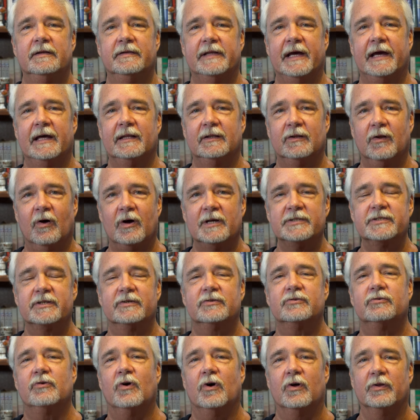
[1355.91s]
They had lost
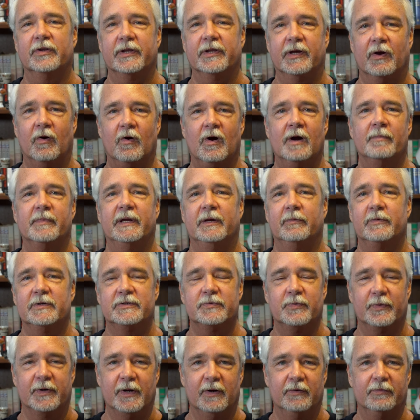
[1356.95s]
control of the army,
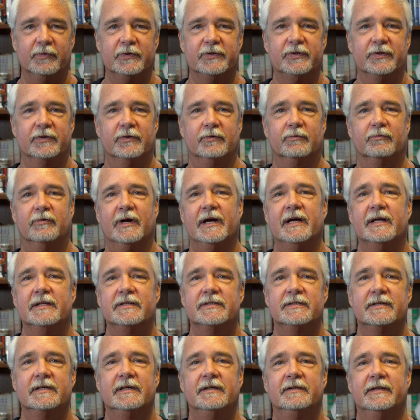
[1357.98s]
which went over to the
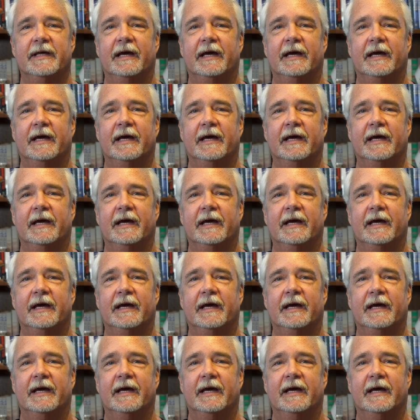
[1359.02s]
Reds.